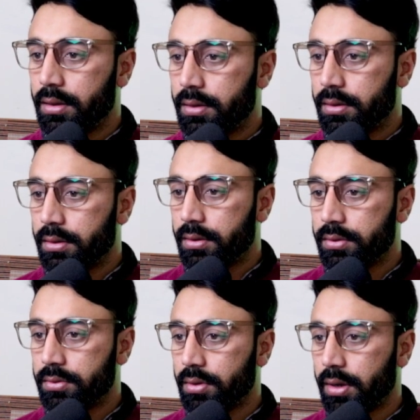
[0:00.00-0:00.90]
so
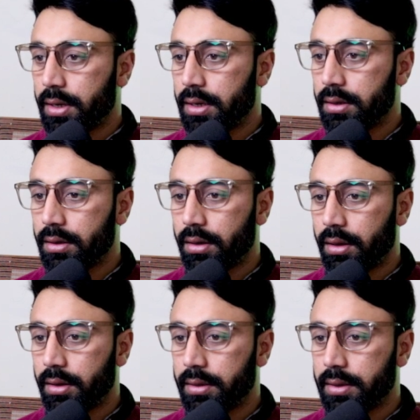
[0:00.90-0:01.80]
again,
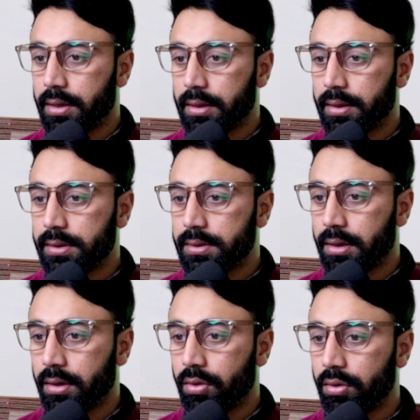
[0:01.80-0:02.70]
categories are
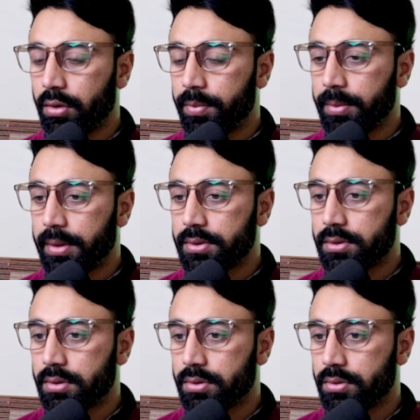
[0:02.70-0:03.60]
not optimized.
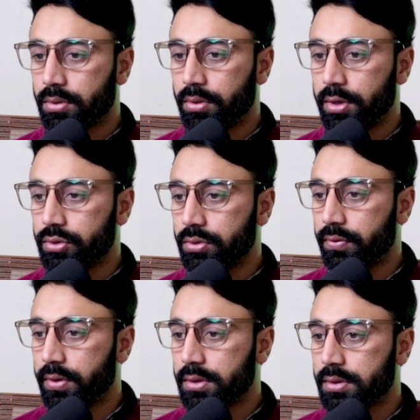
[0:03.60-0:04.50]
So issue to fix,